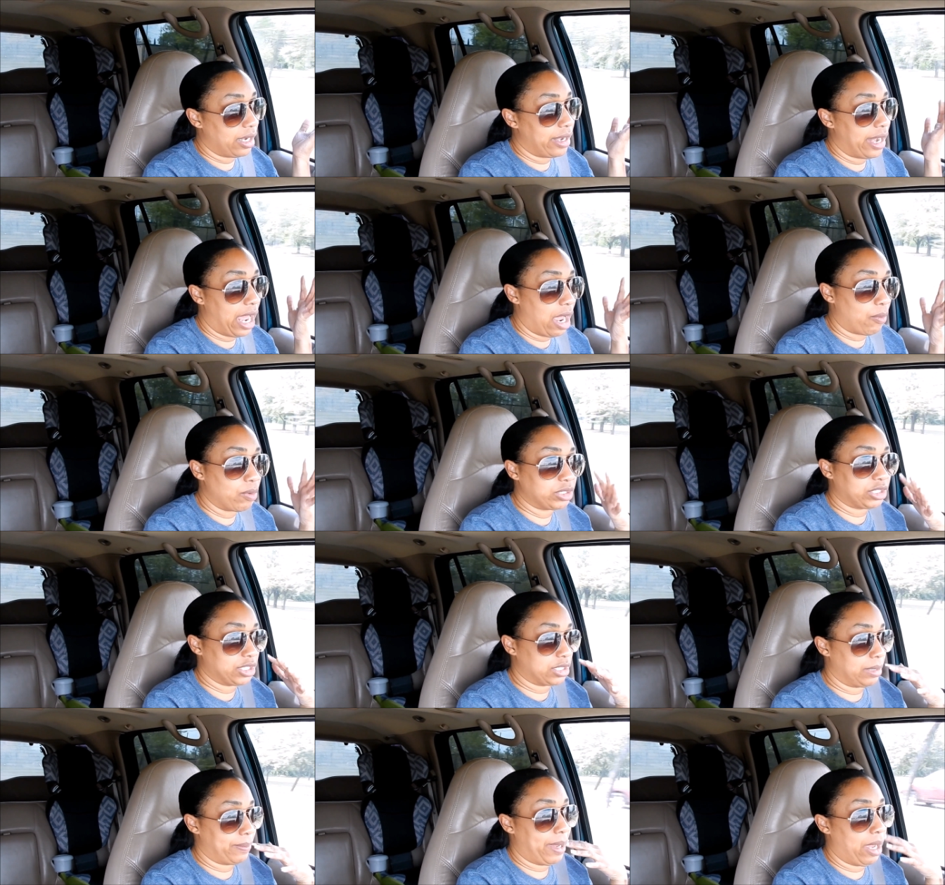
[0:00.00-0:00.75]
now
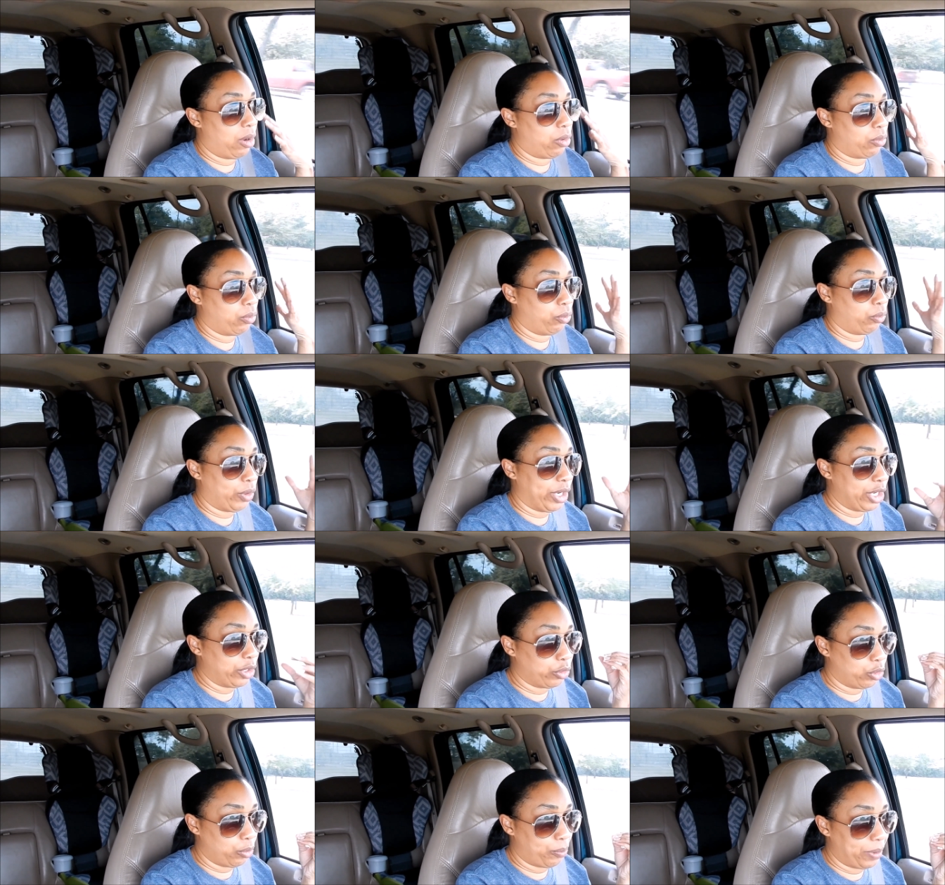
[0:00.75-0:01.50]
it's just about
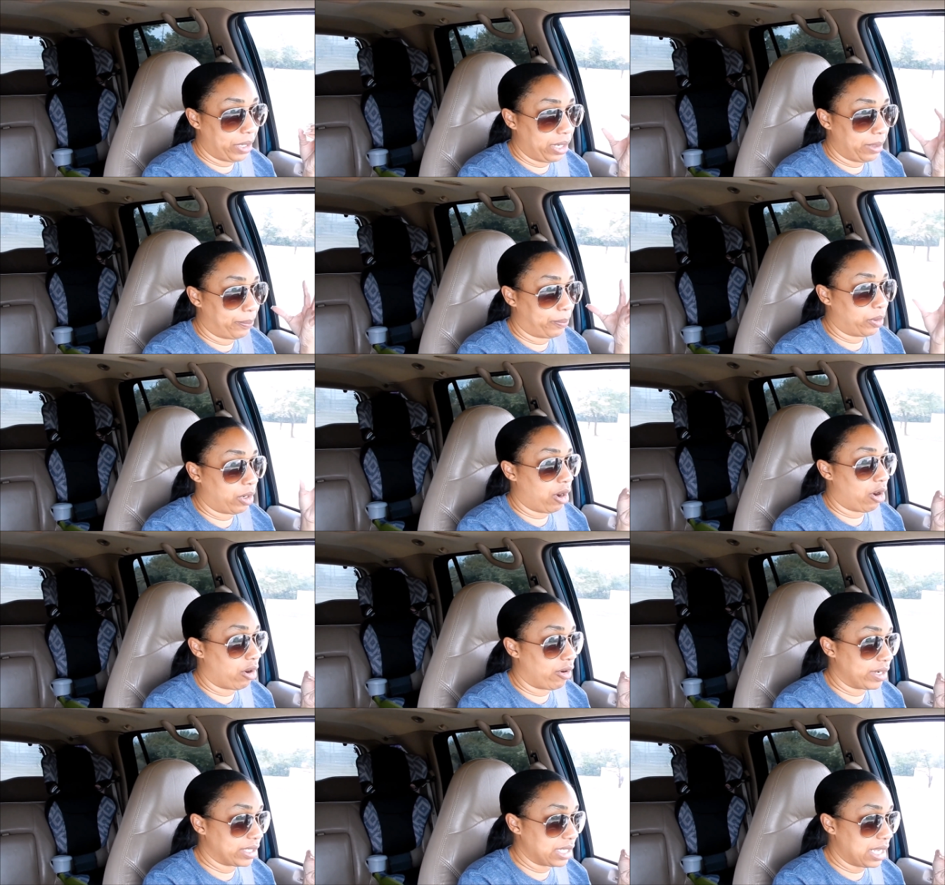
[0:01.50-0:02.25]
regrouping,
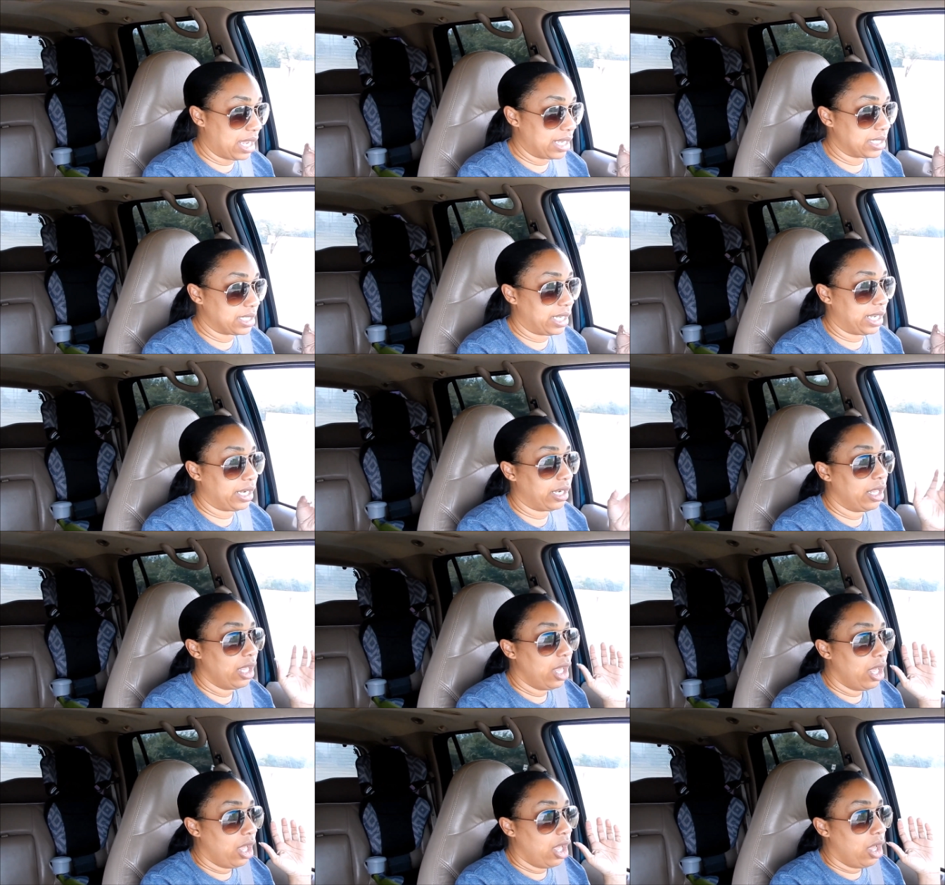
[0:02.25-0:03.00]

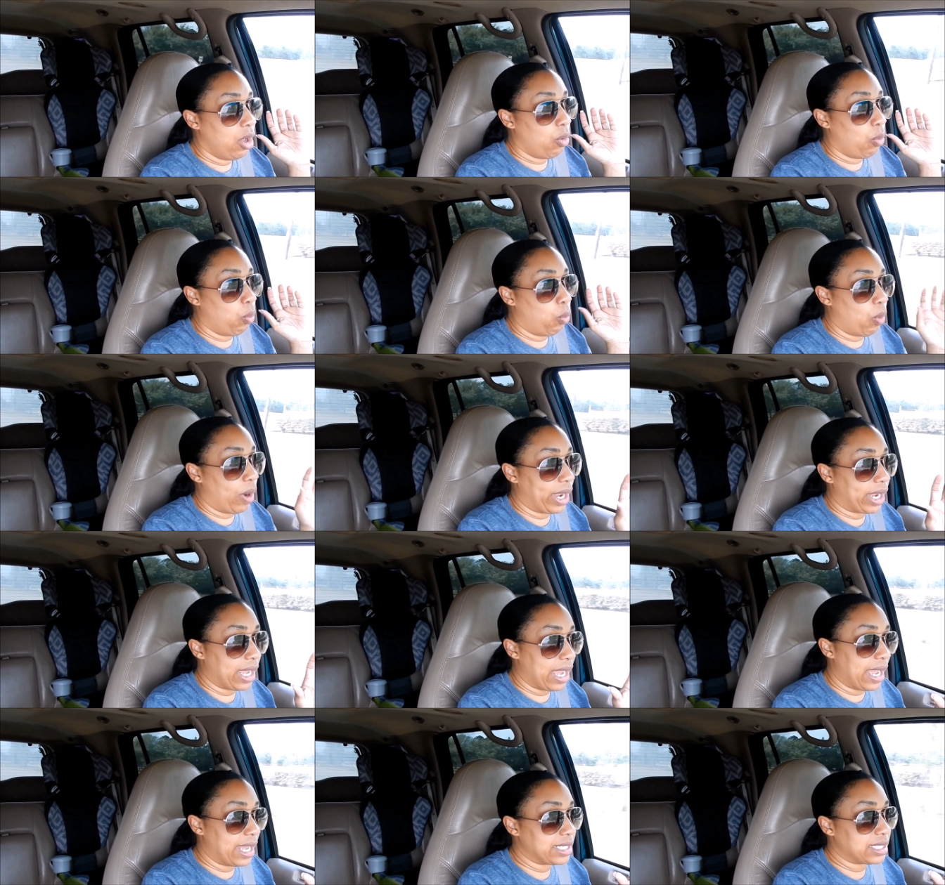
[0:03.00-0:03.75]
prioritizing
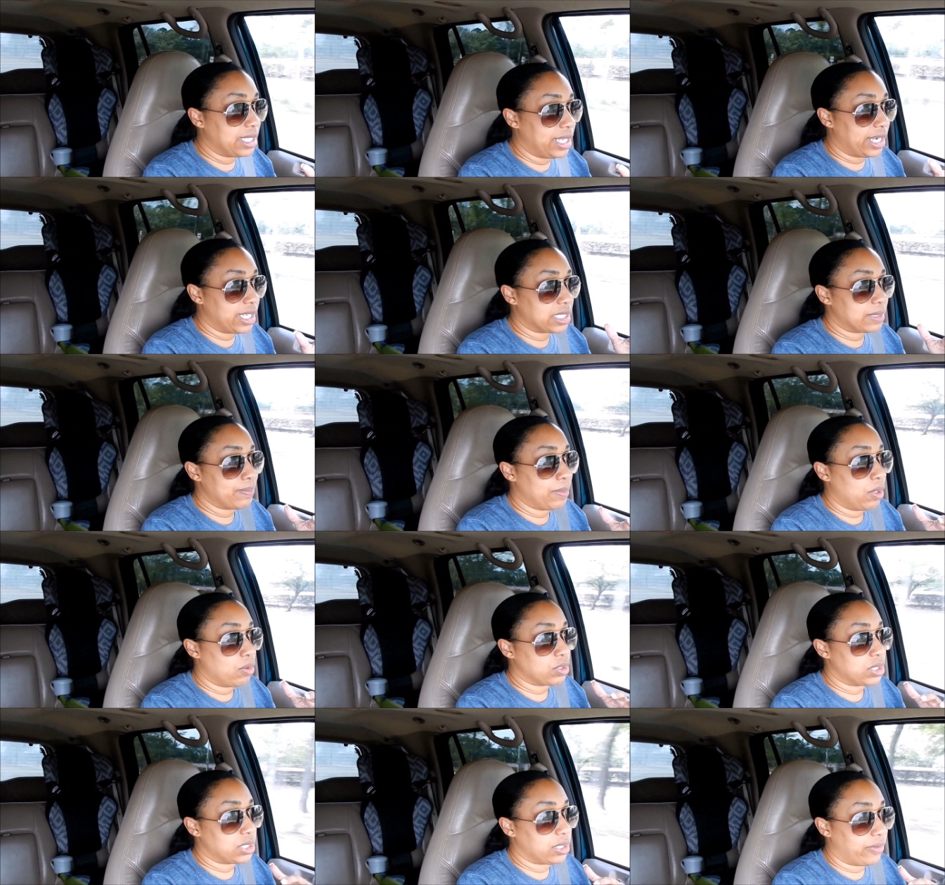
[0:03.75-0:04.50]
what content is
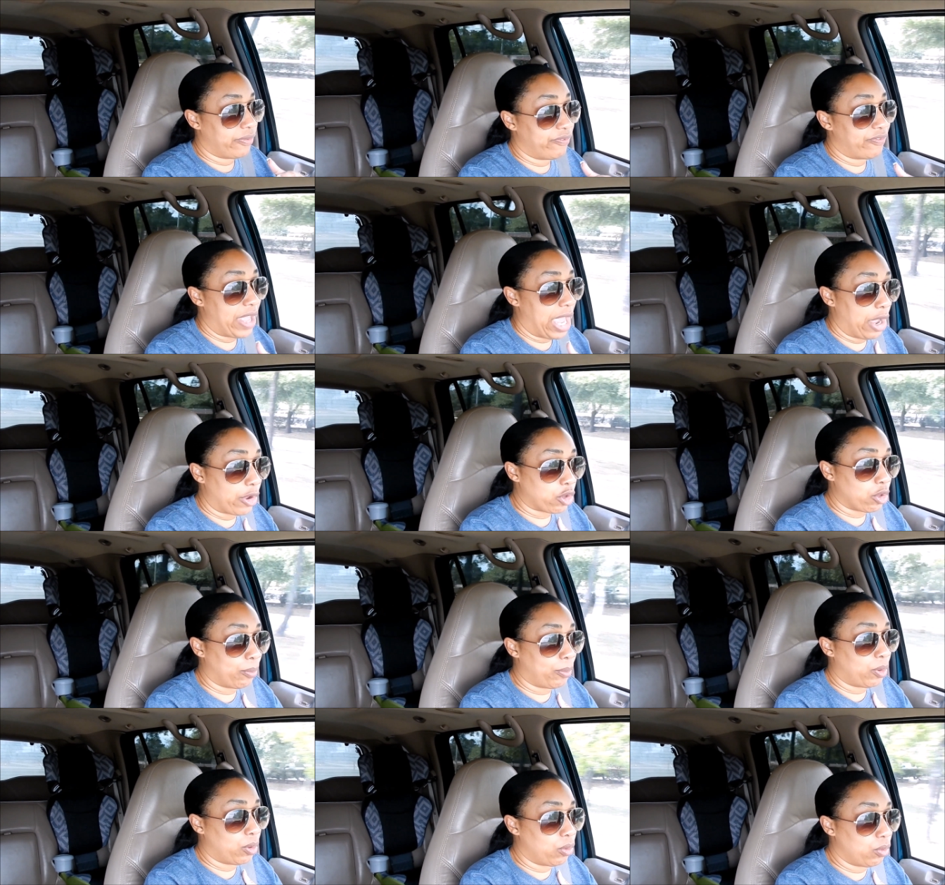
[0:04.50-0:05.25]
most
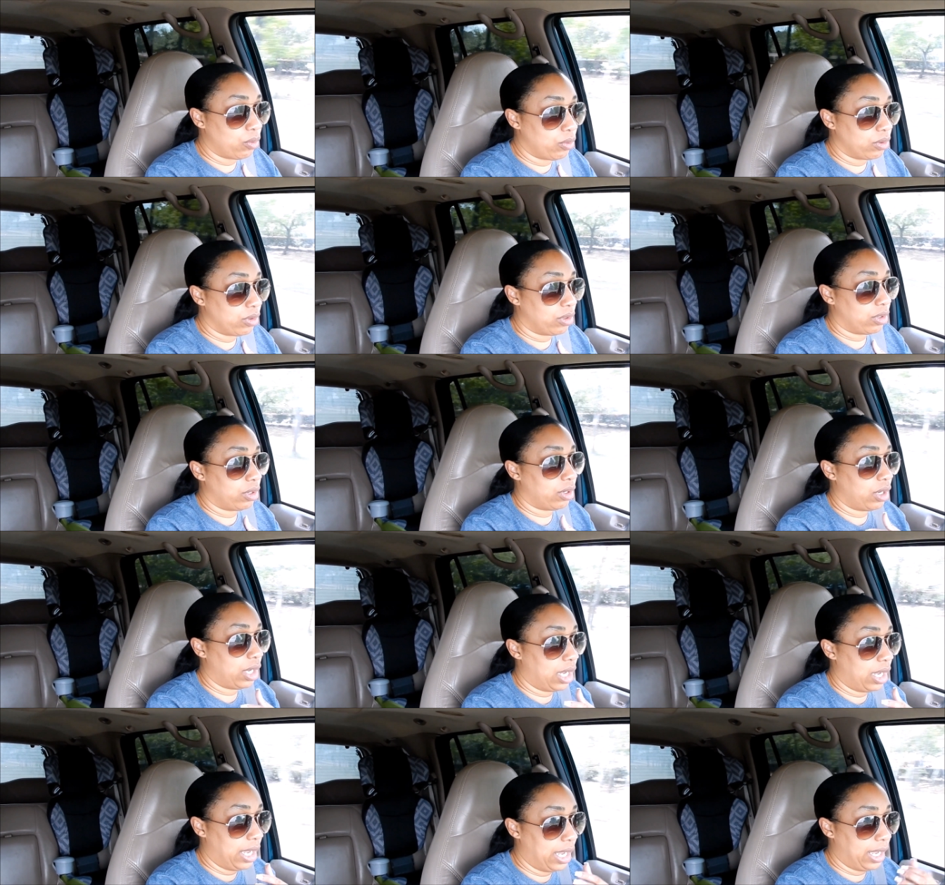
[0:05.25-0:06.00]
valuable,
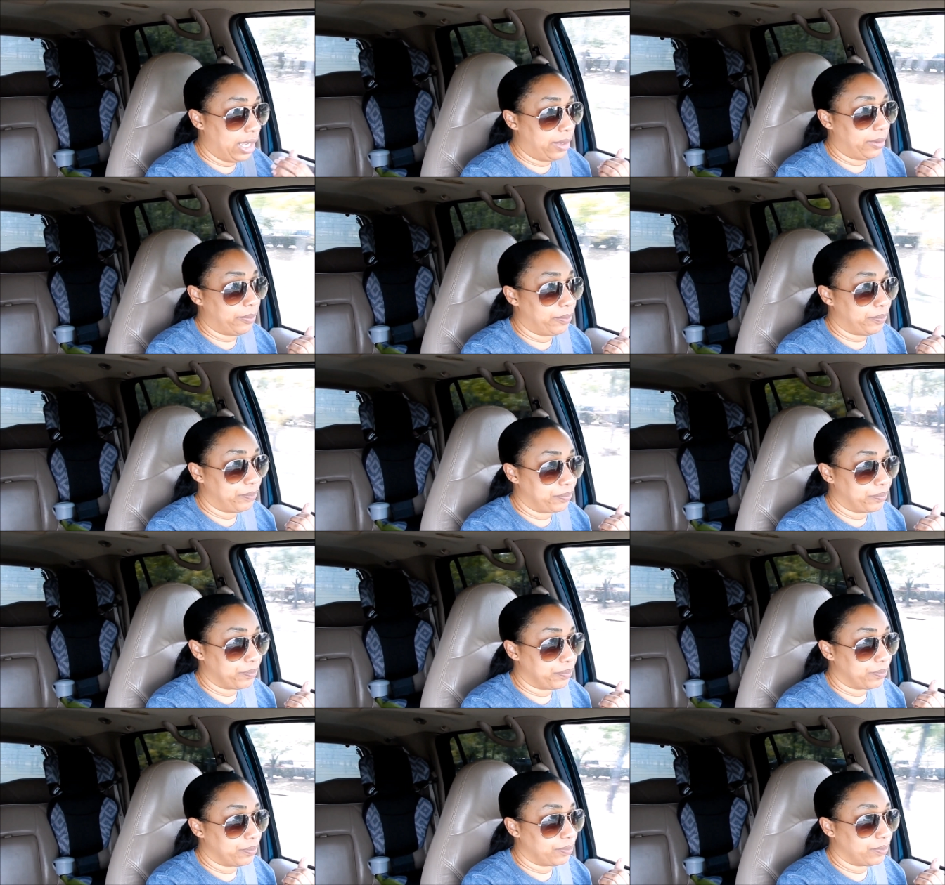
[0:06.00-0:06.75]

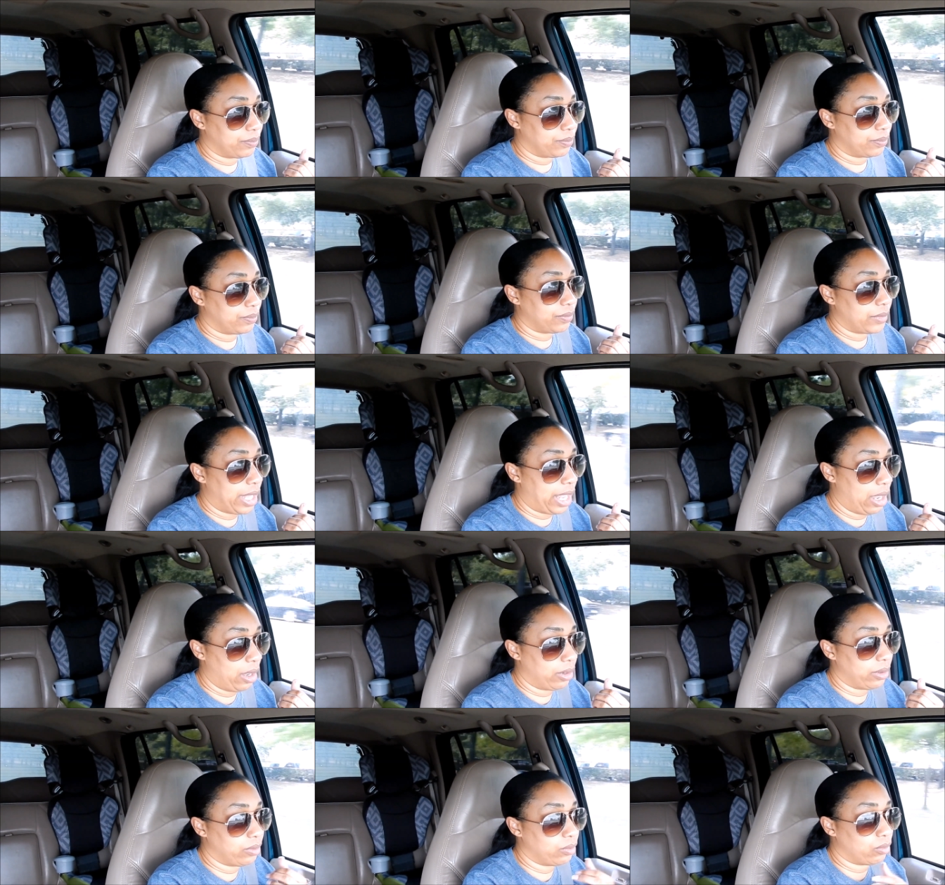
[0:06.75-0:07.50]
um,
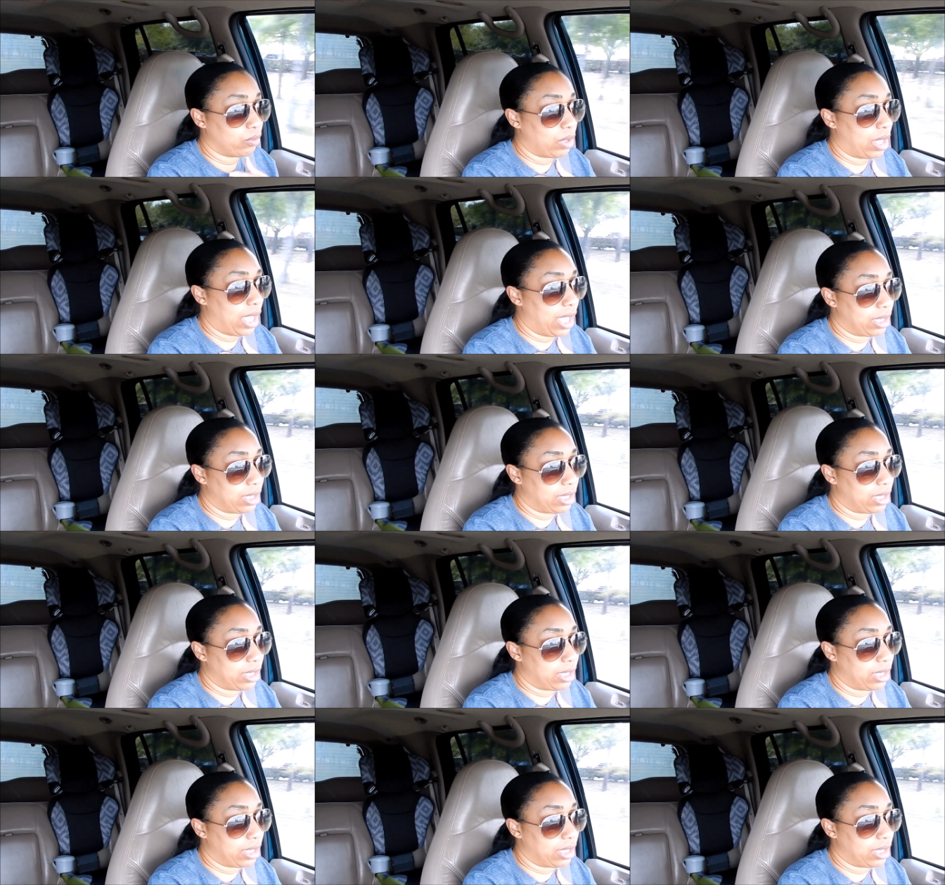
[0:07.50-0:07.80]
and